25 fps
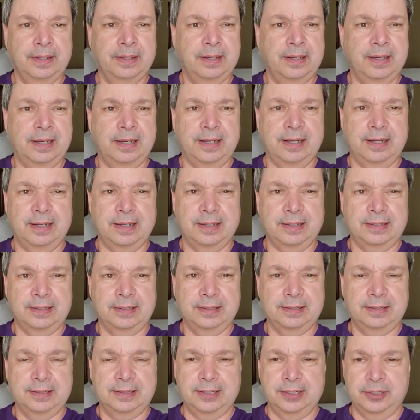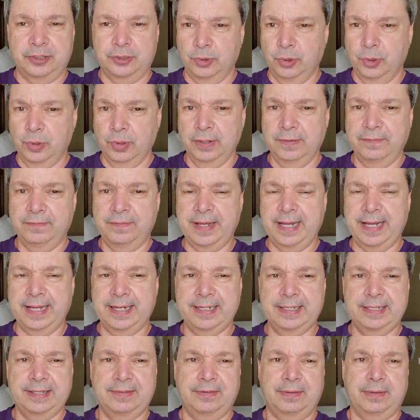uh, control
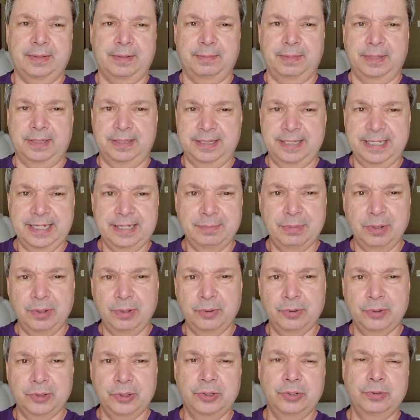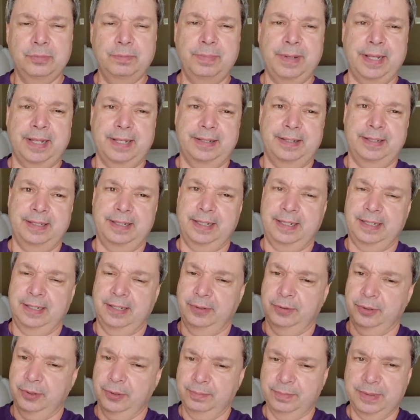effects from the placebo group and the
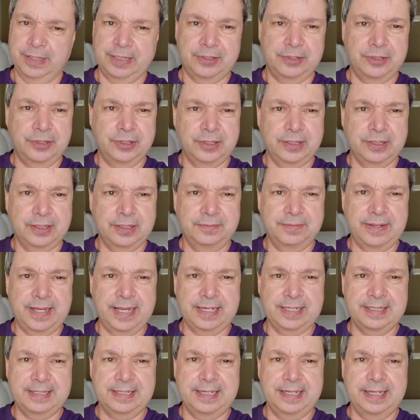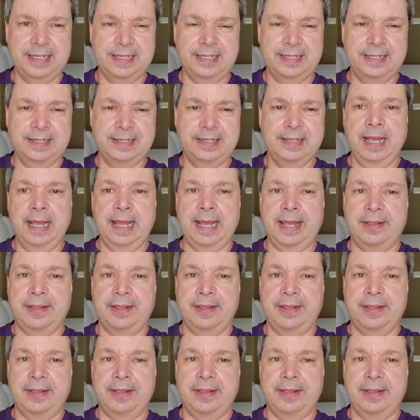group that took the vaccine,